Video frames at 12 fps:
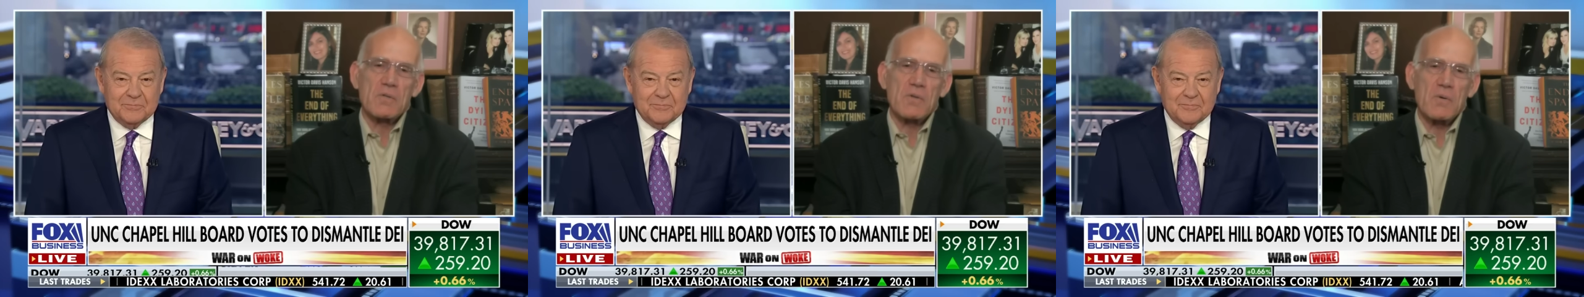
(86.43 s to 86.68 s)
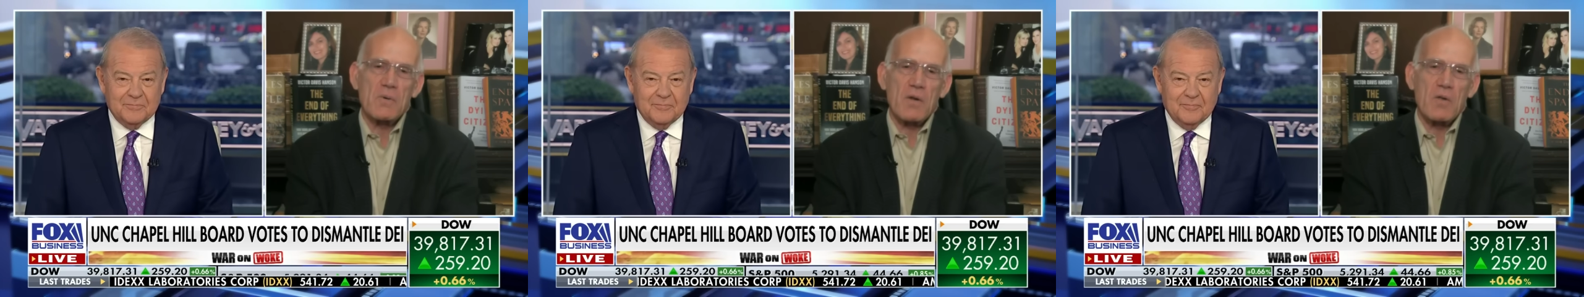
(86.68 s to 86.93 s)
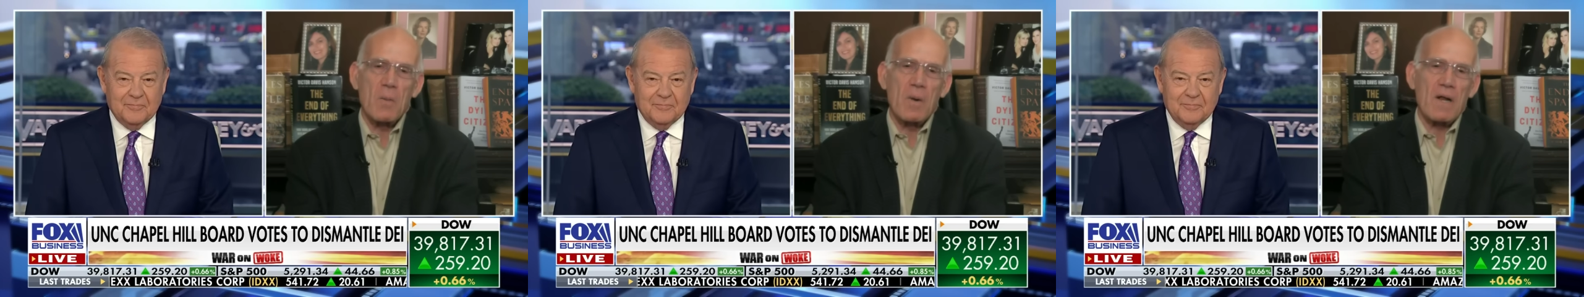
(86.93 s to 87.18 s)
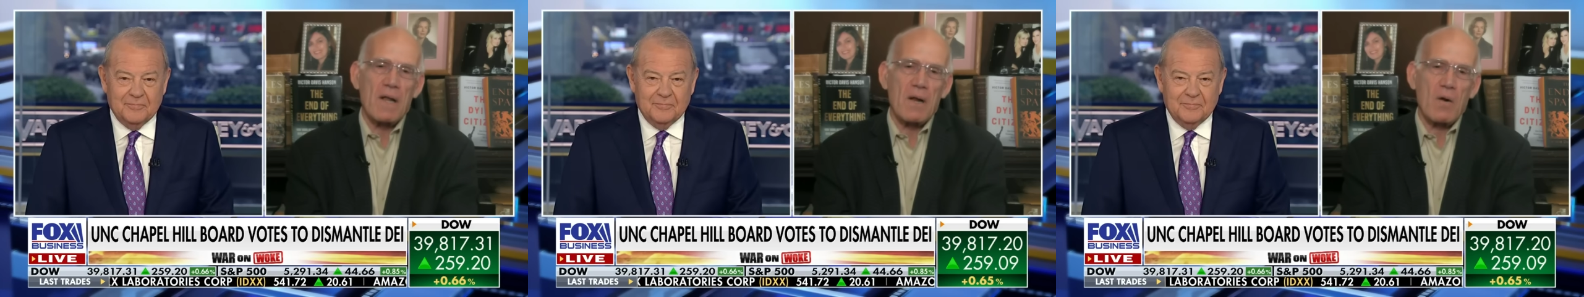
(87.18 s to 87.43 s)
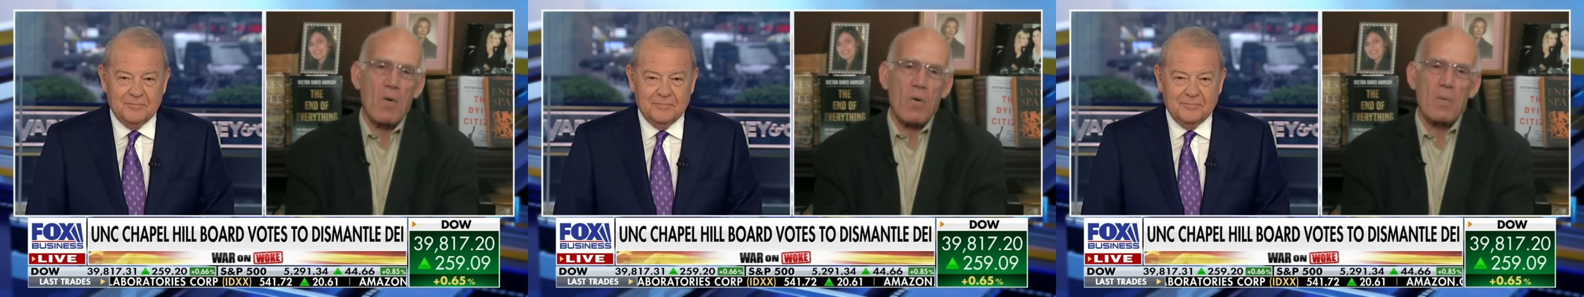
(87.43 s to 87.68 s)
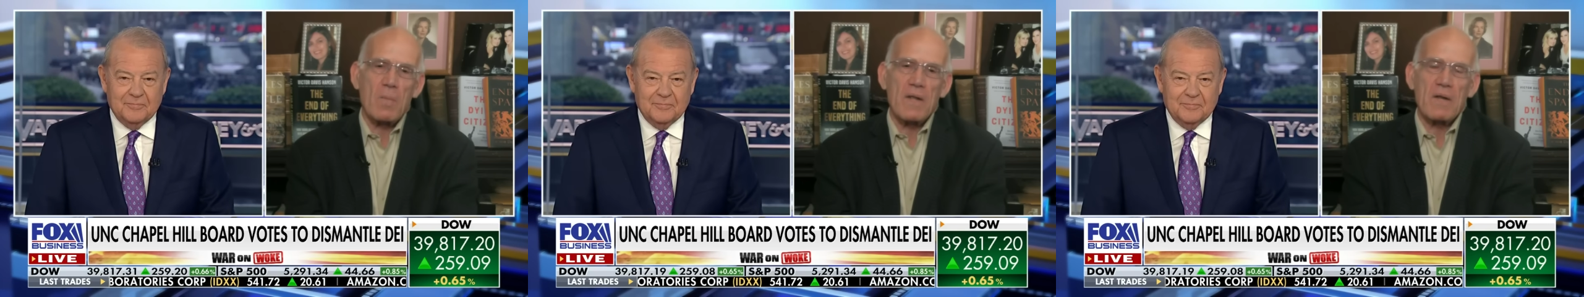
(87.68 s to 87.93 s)
Speaker 1: to accumulate
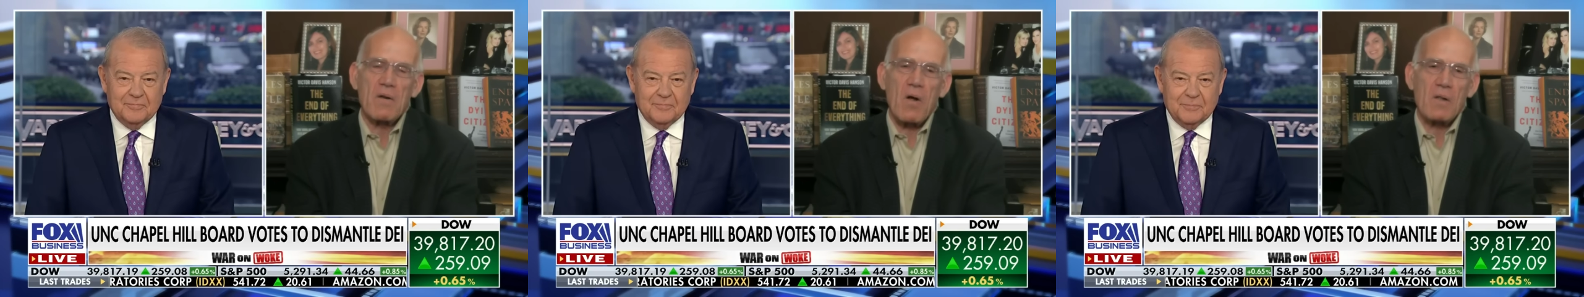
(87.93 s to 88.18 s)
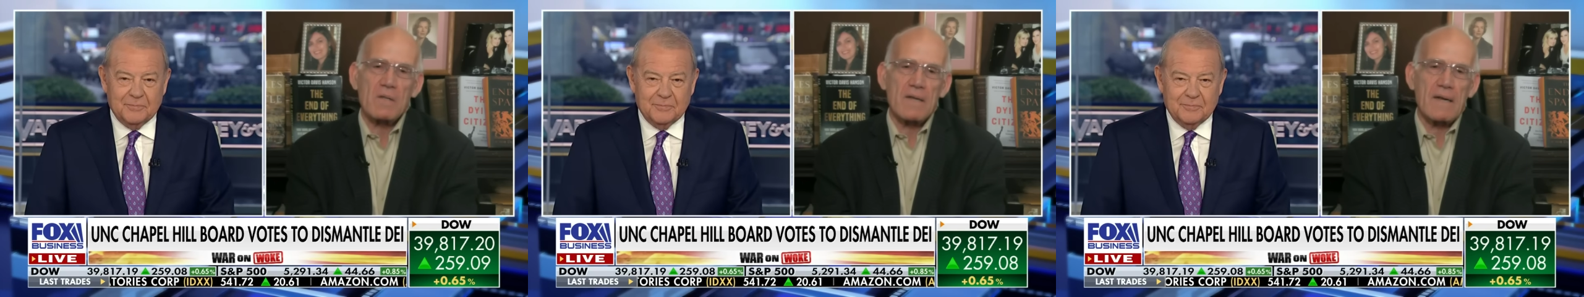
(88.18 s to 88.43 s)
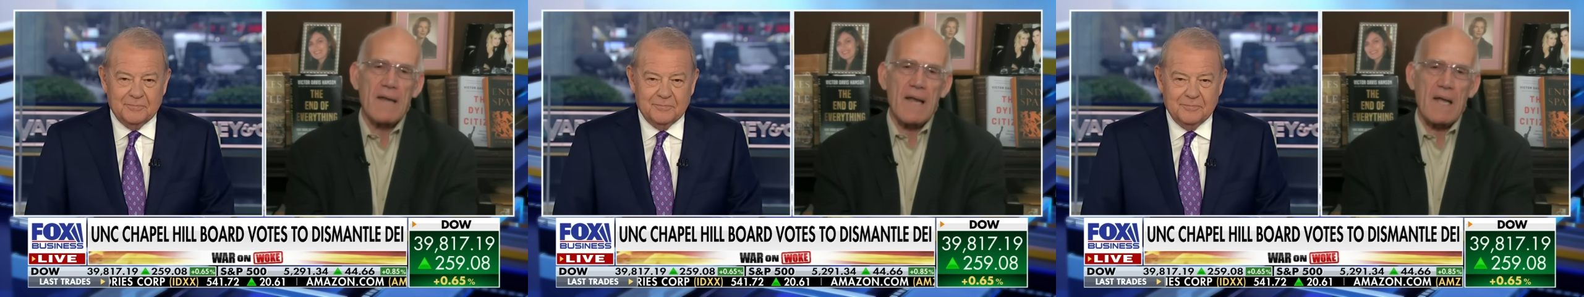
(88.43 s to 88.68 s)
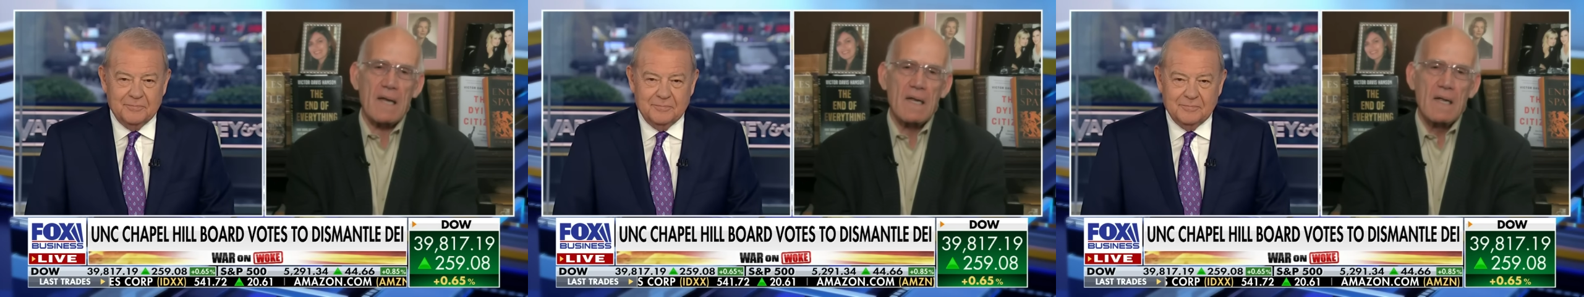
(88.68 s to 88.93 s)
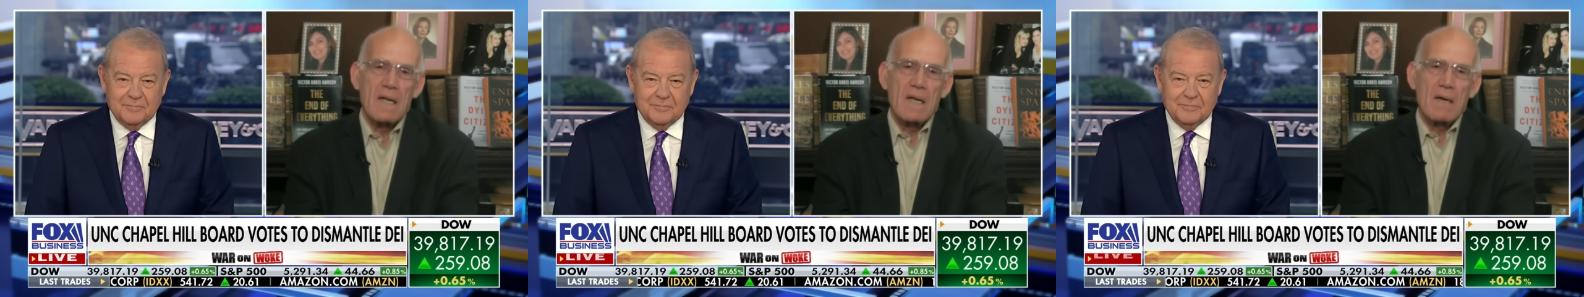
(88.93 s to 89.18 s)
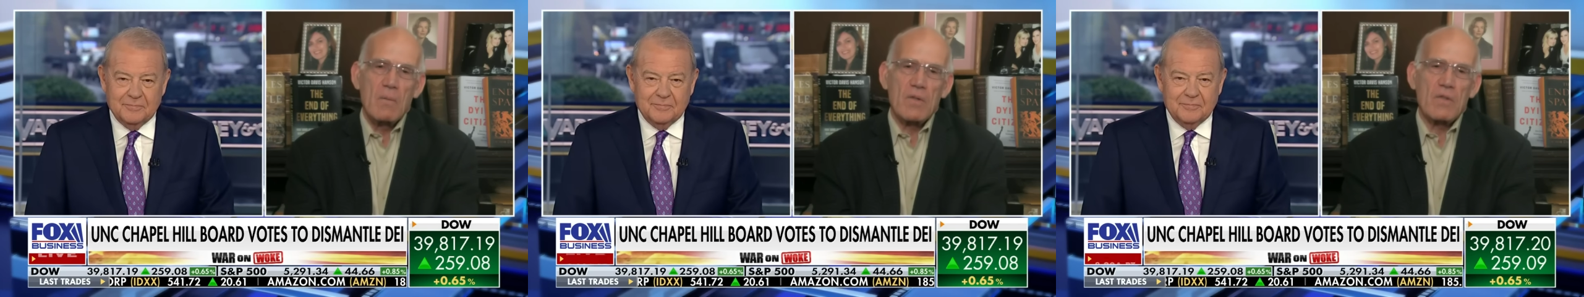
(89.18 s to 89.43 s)
$250,000 in debt
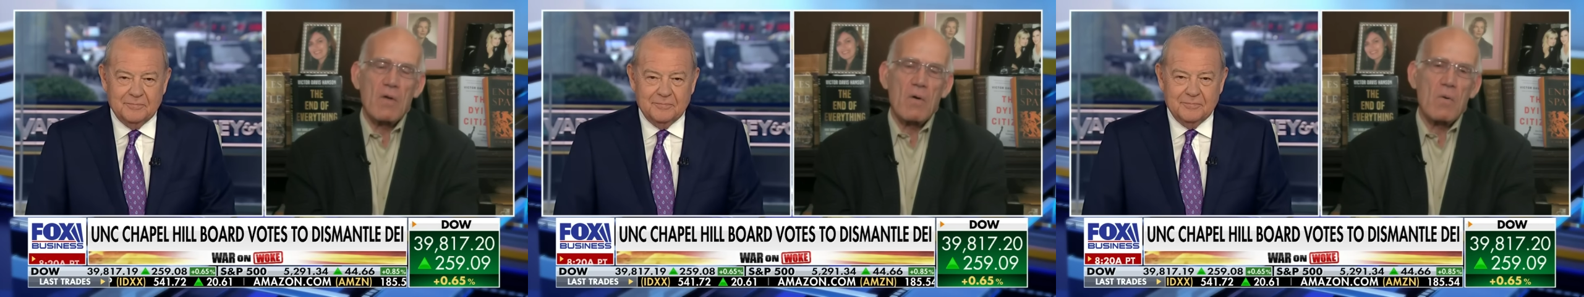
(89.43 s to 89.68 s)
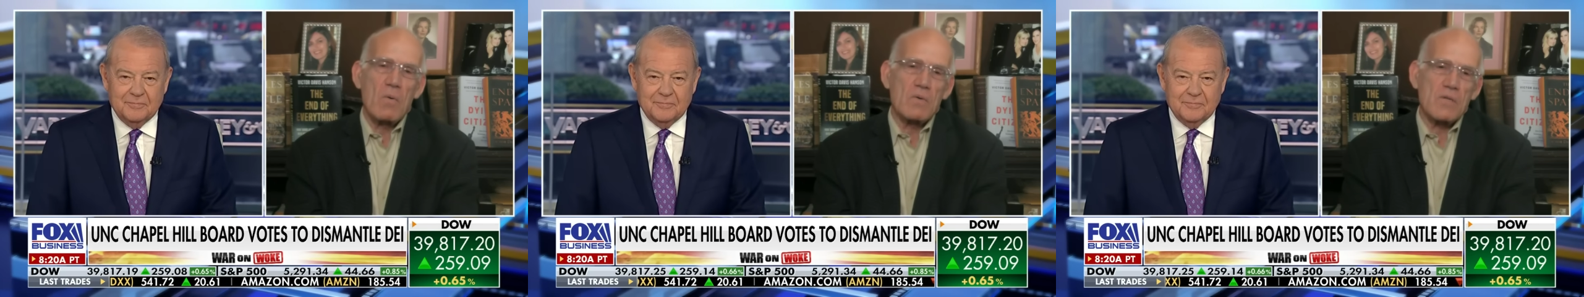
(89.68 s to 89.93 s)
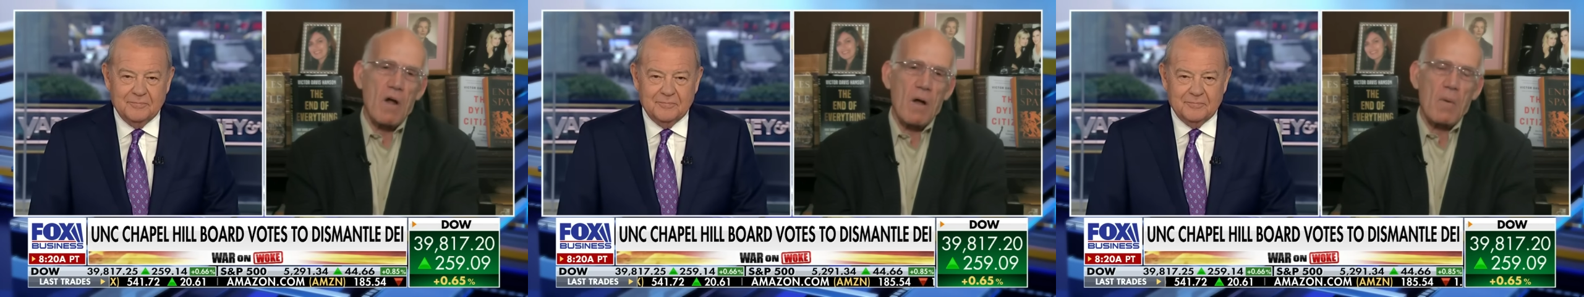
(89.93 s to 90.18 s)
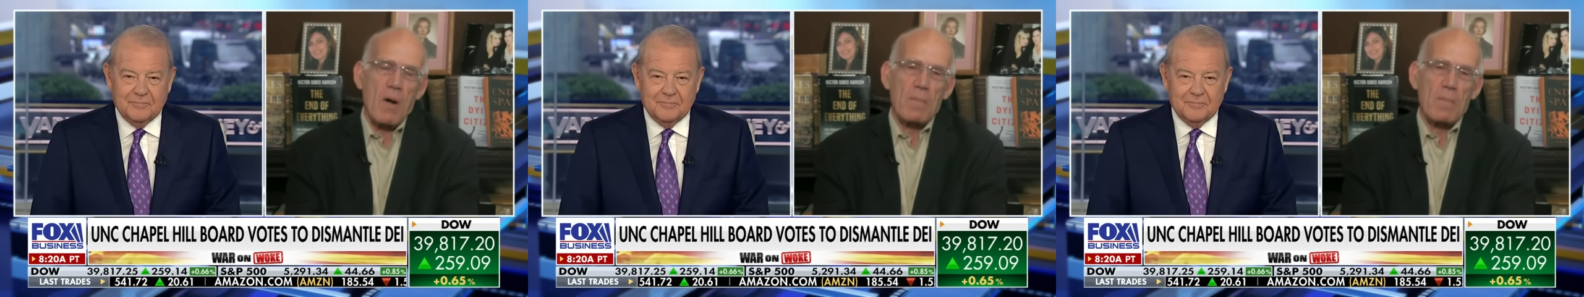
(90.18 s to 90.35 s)
with no job